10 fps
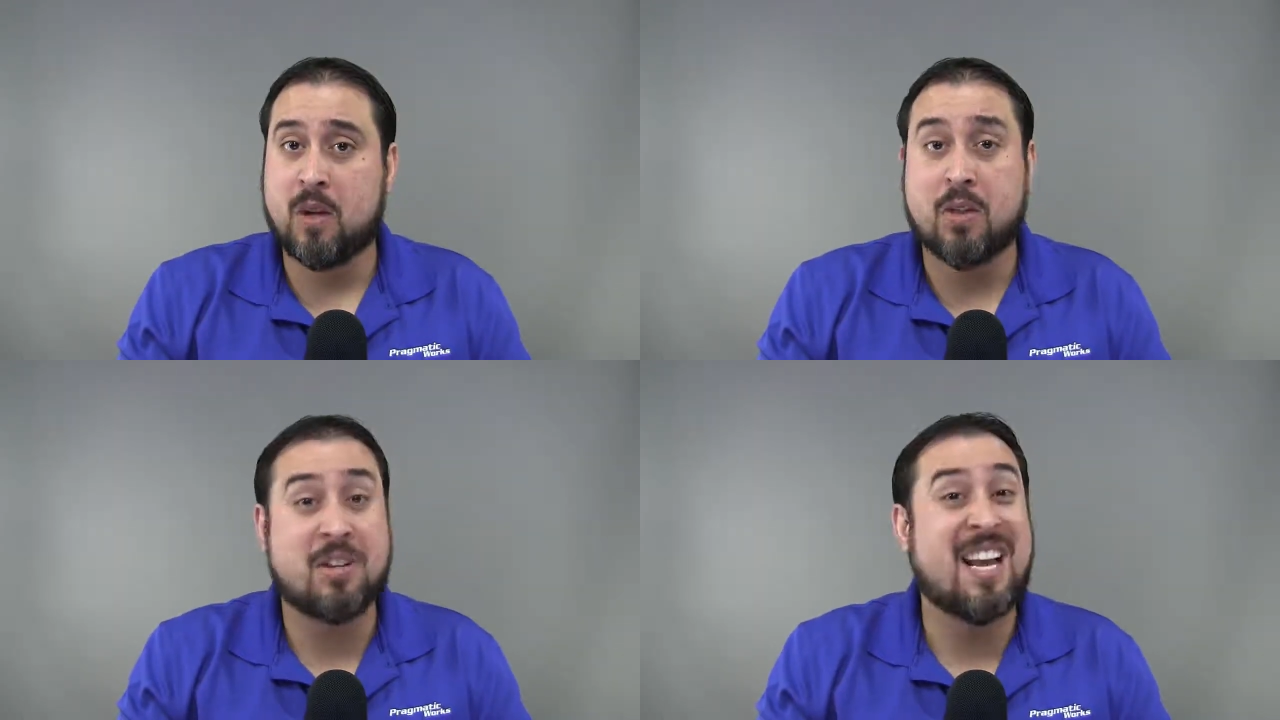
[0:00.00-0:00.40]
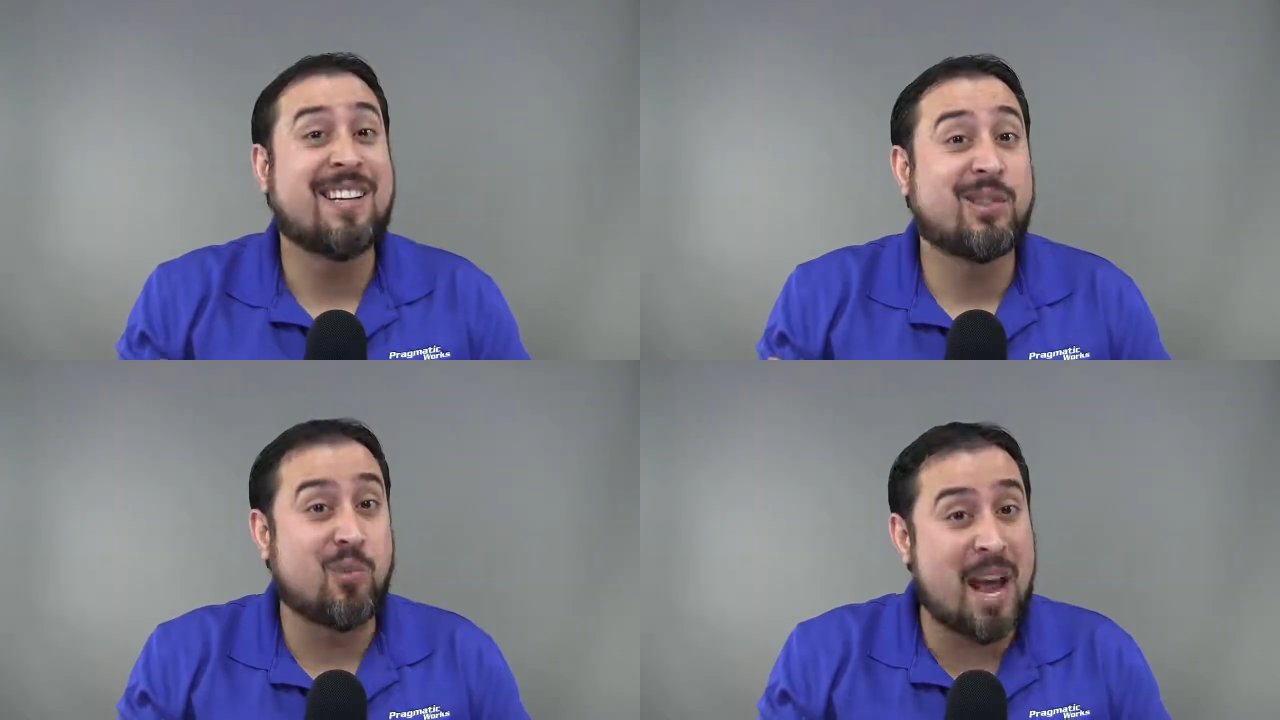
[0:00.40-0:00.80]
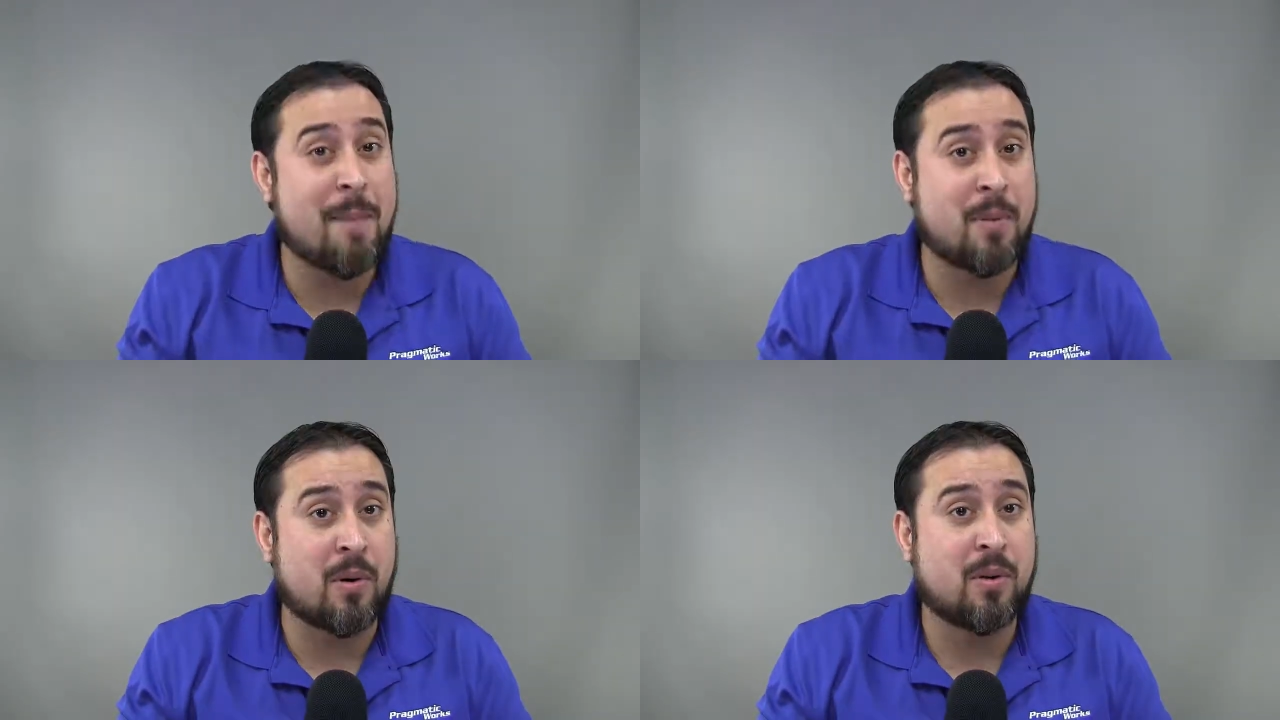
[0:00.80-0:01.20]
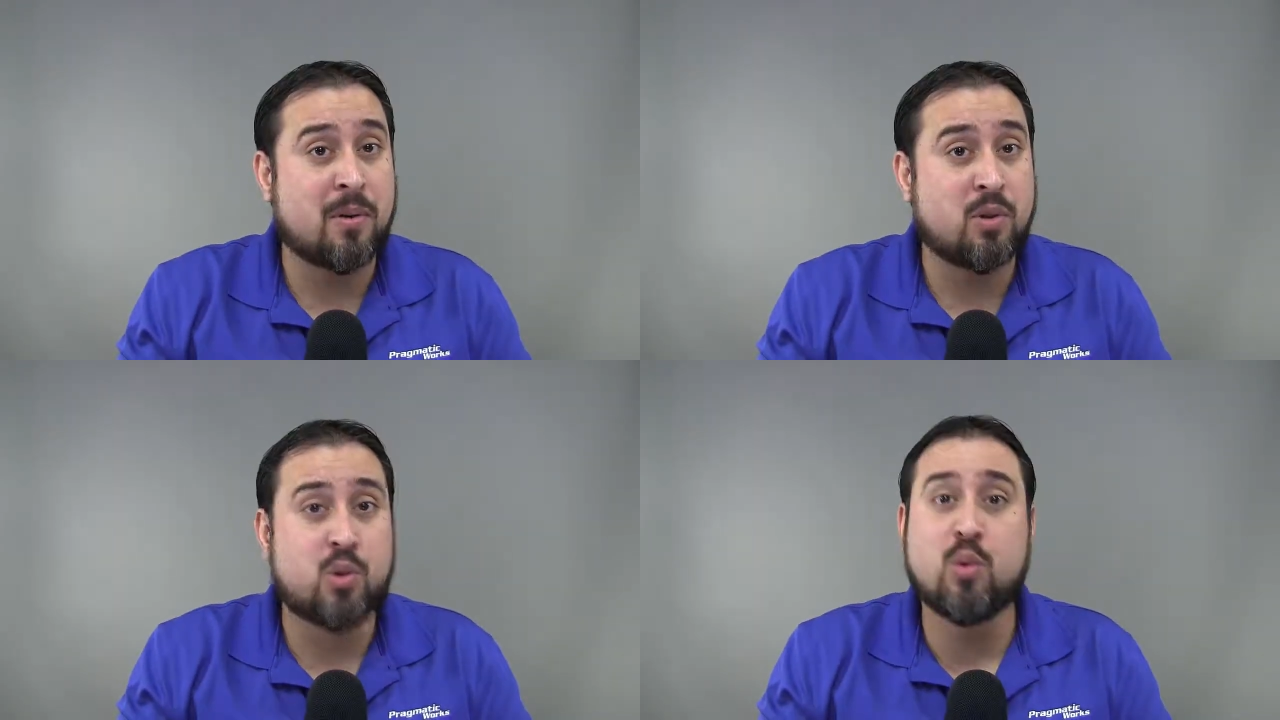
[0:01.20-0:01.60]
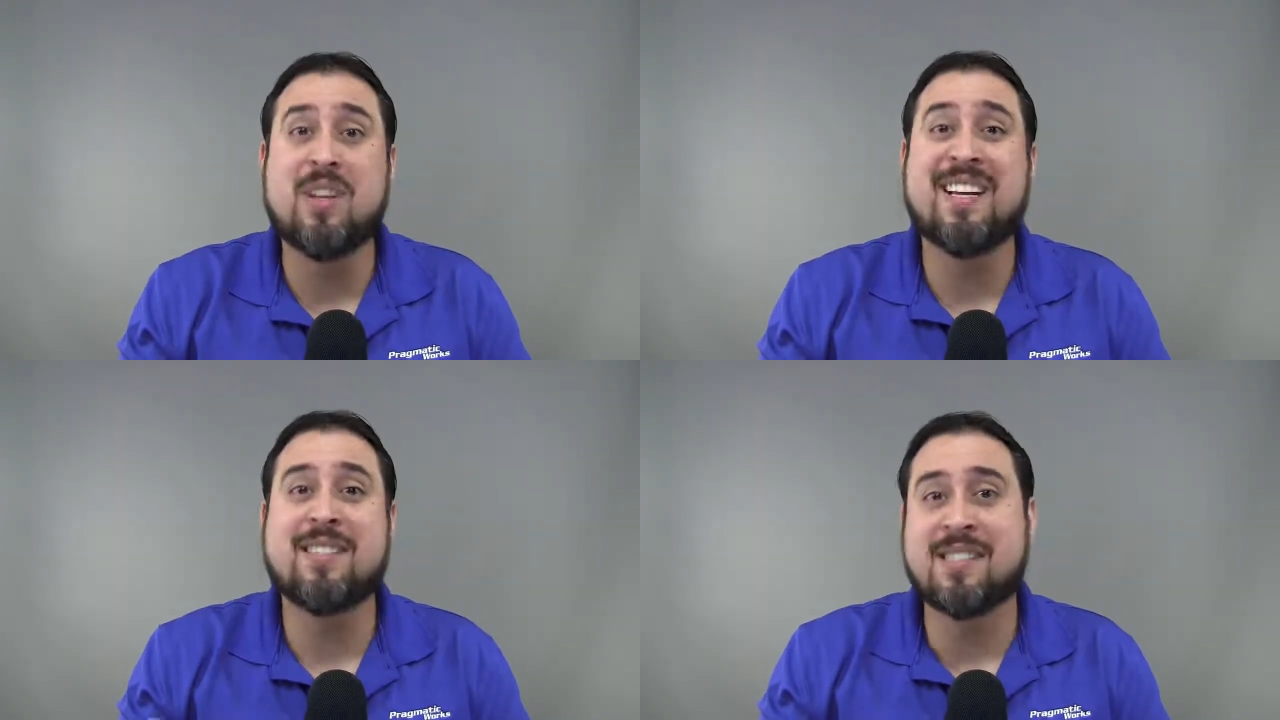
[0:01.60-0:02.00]
The text wrapper
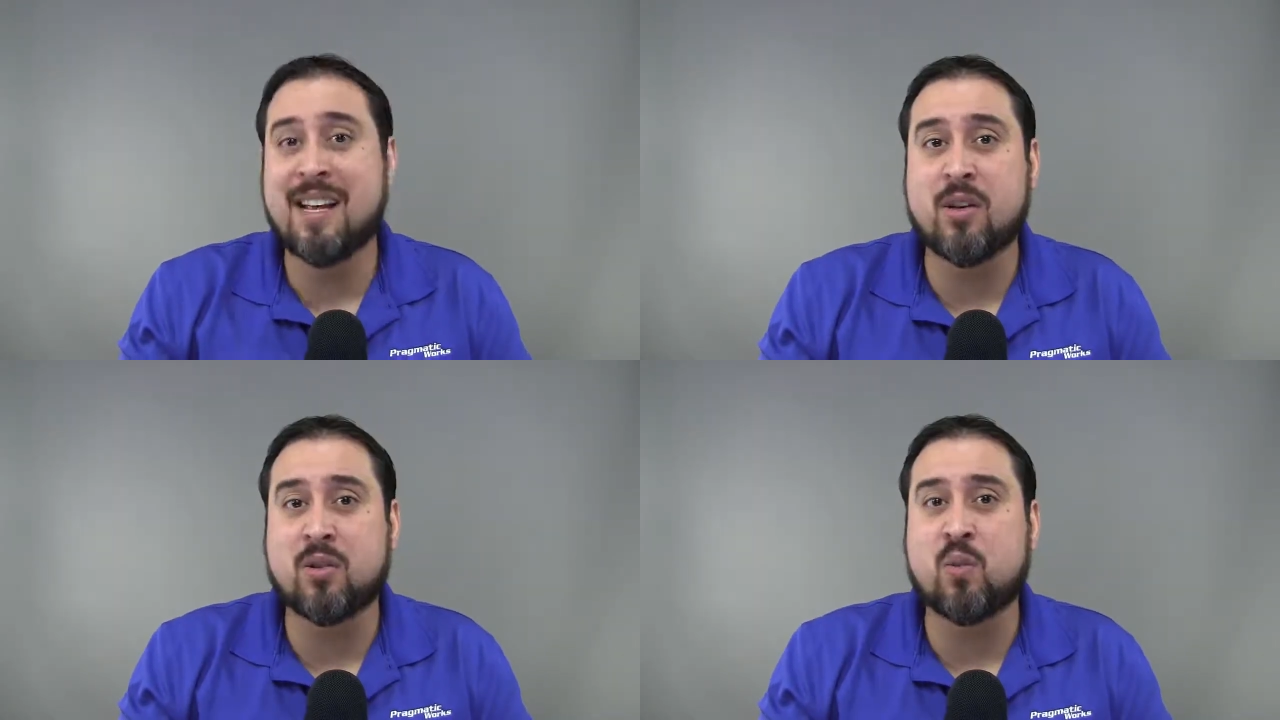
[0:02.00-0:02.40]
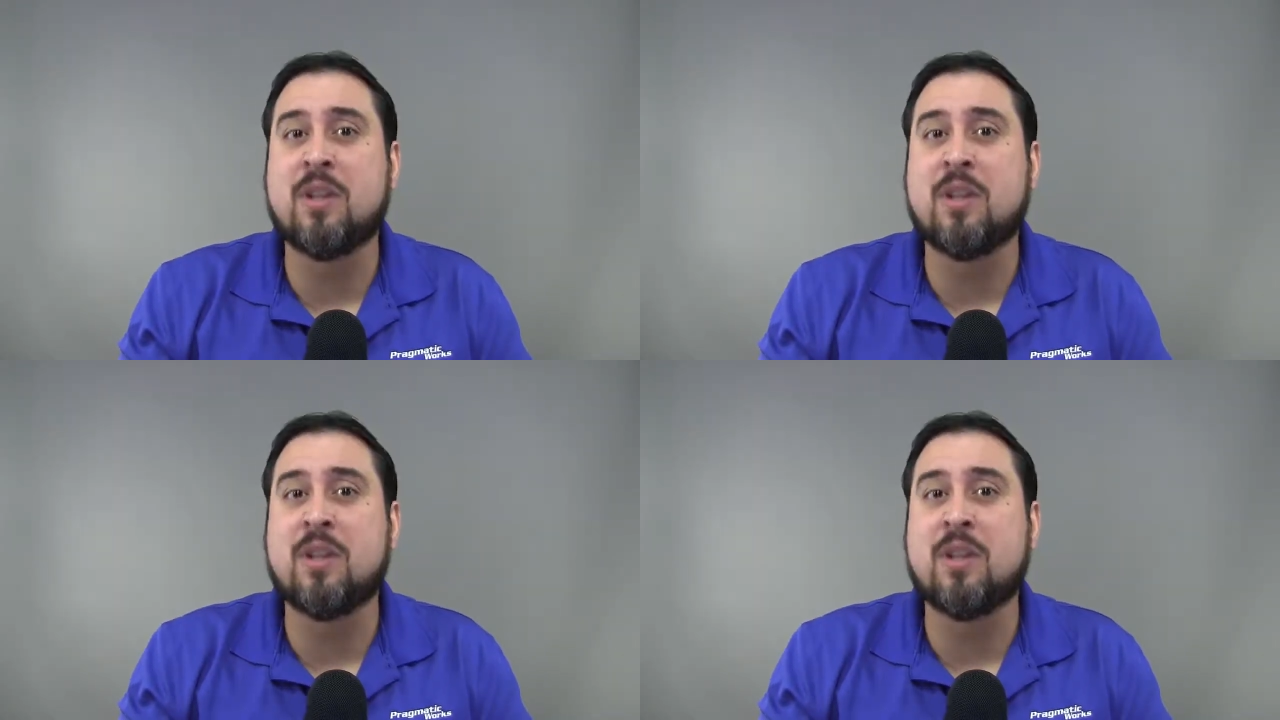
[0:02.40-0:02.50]
truly excels